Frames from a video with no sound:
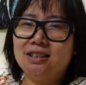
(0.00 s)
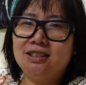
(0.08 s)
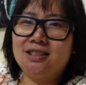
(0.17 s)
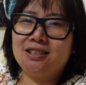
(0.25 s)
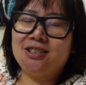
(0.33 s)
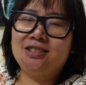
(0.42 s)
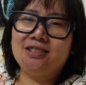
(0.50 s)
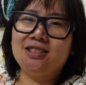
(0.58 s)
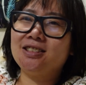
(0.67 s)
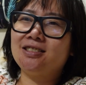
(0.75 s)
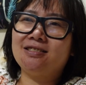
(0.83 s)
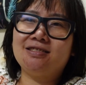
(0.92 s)
just
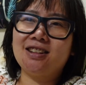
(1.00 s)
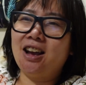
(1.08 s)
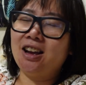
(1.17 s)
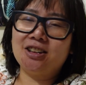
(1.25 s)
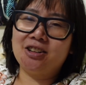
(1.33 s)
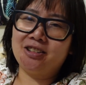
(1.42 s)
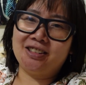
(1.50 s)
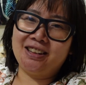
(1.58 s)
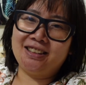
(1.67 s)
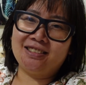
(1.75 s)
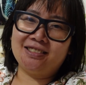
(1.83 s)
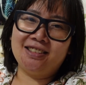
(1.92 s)
I don't know,
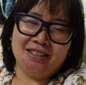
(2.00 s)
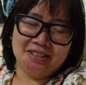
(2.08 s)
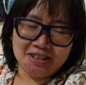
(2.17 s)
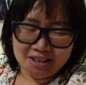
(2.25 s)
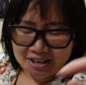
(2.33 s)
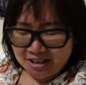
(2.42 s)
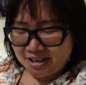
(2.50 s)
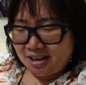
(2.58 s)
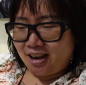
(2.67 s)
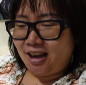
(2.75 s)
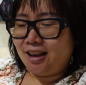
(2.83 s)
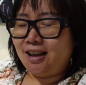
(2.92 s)
like,
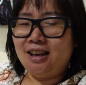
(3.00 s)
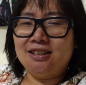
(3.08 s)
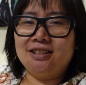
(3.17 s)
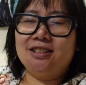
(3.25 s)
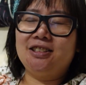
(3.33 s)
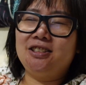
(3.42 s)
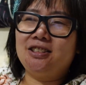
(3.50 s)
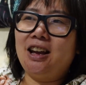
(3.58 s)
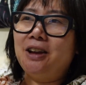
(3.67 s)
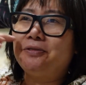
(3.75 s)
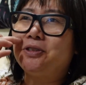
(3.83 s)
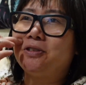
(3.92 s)
I just
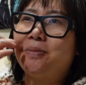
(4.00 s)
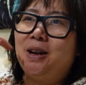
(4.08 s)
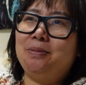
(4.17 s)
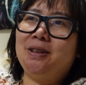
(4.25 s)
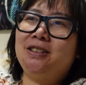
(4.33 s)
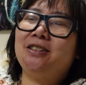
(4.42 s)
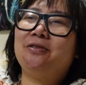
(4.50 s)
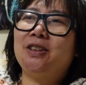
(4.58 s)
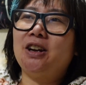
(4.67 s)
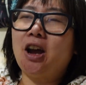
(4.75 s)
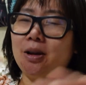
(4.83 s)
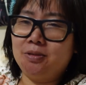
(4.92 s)
have to remind myself
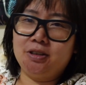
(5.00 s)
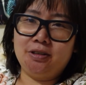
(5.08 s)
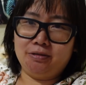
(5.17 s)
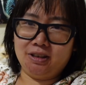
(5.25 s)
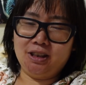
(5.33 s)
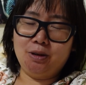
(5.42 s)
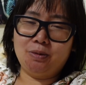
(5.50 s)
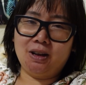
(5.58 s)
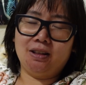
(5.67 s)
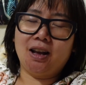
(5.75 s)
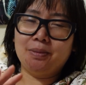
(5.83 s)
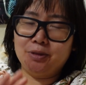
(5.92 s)
that I'm doing really
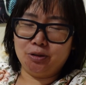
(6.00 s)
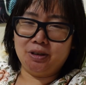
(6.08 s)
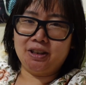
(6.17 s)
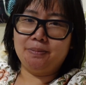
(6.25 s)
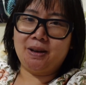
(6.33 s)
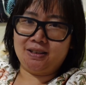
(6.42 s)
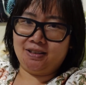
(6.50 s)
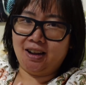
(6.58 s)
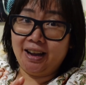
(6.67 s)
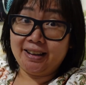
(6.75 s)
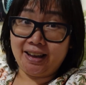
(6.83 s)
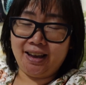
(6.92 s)
well, I'm doing the best
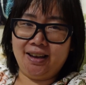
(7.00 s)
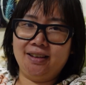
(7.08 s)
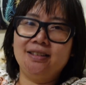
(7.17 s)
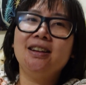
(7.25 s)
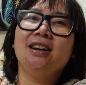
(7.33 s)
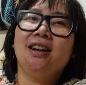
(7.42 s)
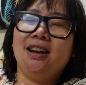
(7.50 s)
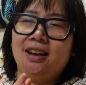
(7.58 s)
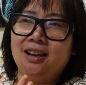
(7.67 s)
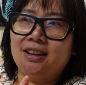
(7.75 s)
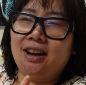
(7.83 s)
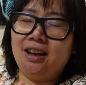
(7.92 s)
I can,
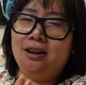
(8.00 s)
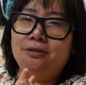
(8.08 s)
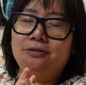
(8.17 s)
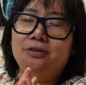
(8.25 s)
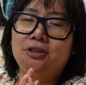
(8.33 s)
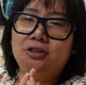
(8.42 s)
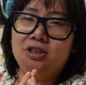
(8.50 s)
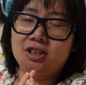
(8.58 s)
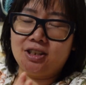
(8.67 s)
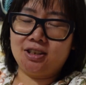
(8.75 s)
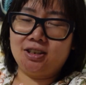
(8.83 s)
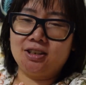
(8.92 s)
and I have to
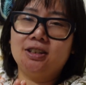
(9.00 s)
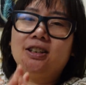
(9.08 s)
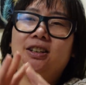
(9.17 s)
just